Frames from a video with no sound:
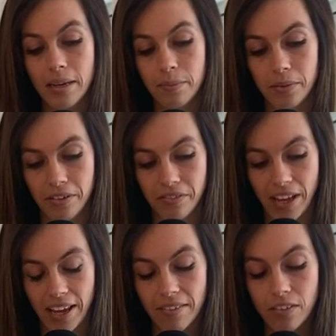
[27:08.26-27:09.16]
Number
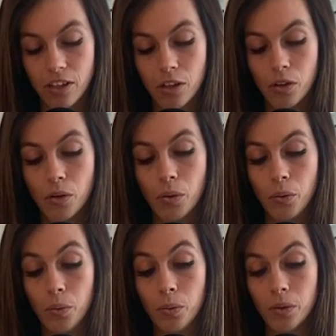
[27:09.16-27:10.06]
five,
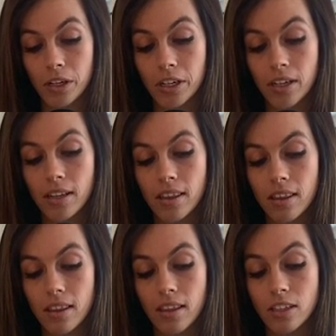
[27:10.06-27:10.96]
who were
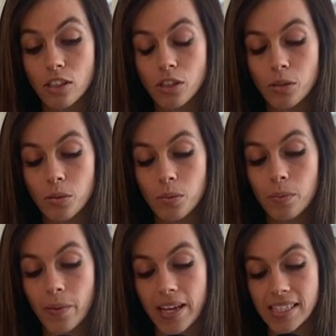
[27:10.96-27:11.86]
the two
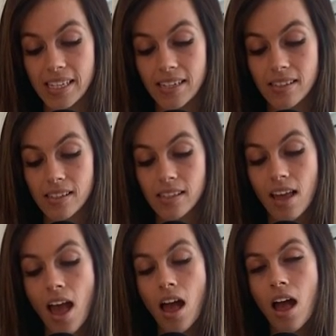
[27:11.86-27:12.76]
presidents
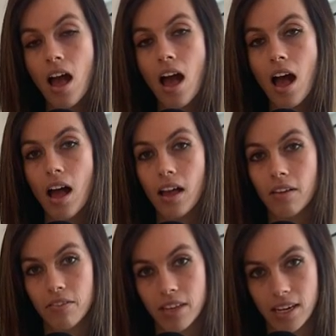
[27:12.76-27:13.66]
of
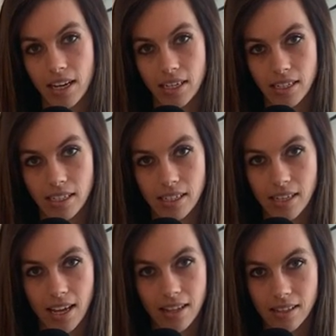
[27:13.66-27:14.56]
the
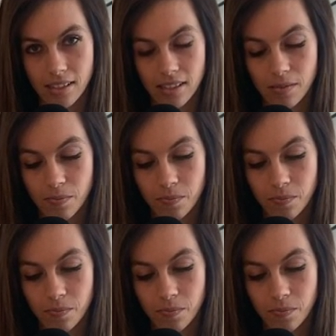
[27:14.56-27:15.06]
1910s?